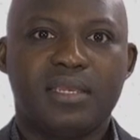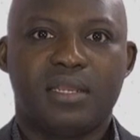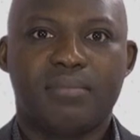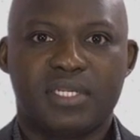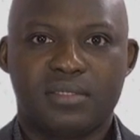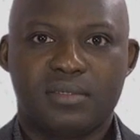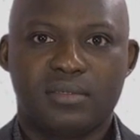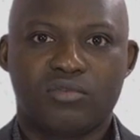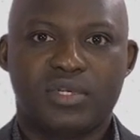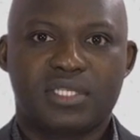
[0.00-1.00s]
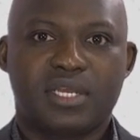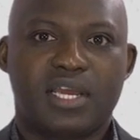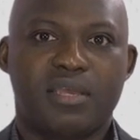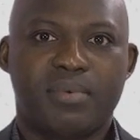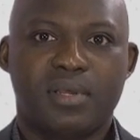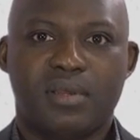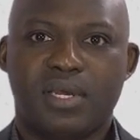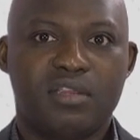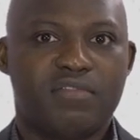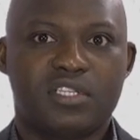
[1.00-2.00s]
elements to describe
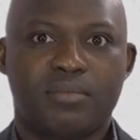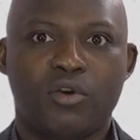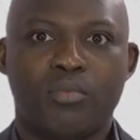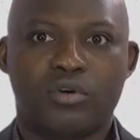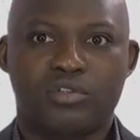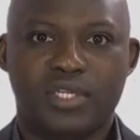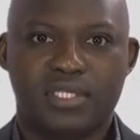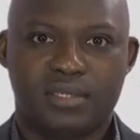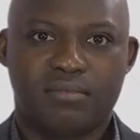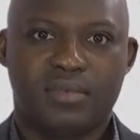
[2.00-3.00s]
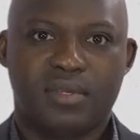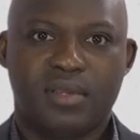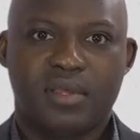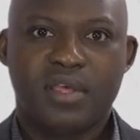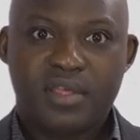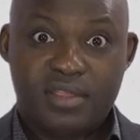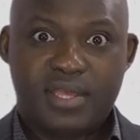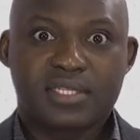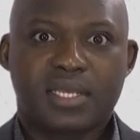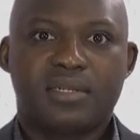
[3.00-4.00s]
an investment opportunity. The
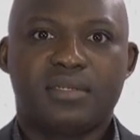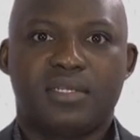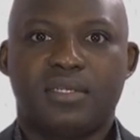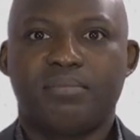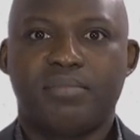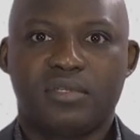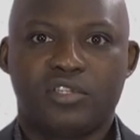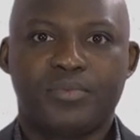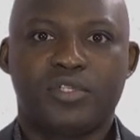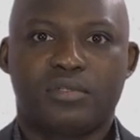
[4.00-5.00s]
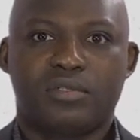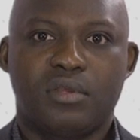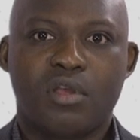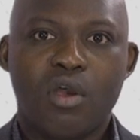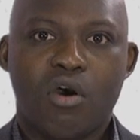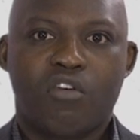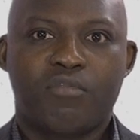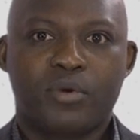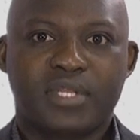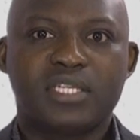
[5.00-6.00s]
ex-ante perceptions
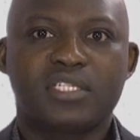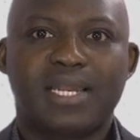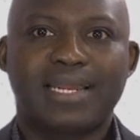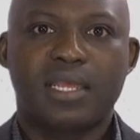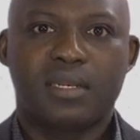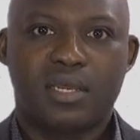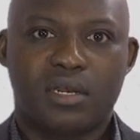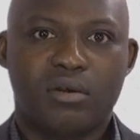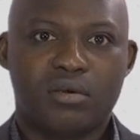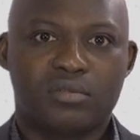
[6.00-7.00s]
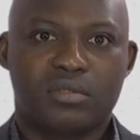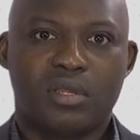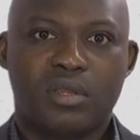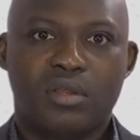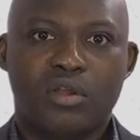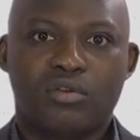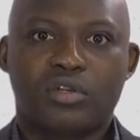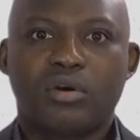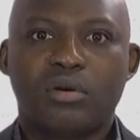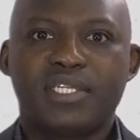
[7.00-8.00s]
of potential gain and loss
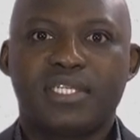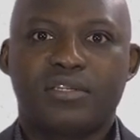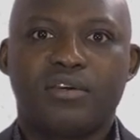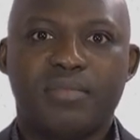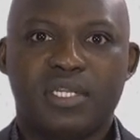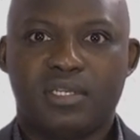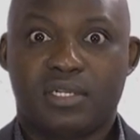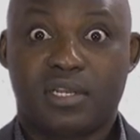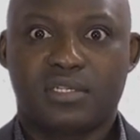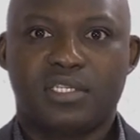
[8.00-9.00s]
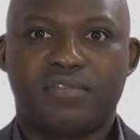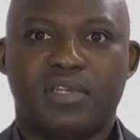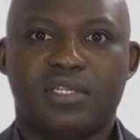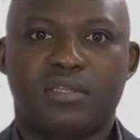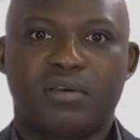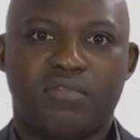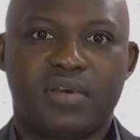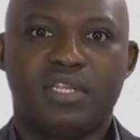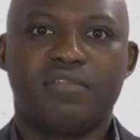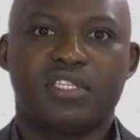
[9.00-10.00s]
not only determine the attractiveness of
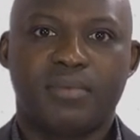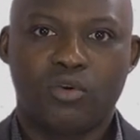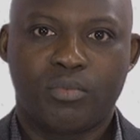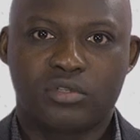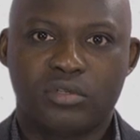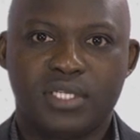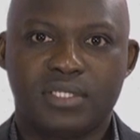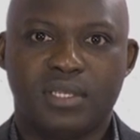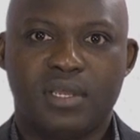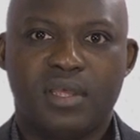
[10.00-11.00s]
an investment opportunity,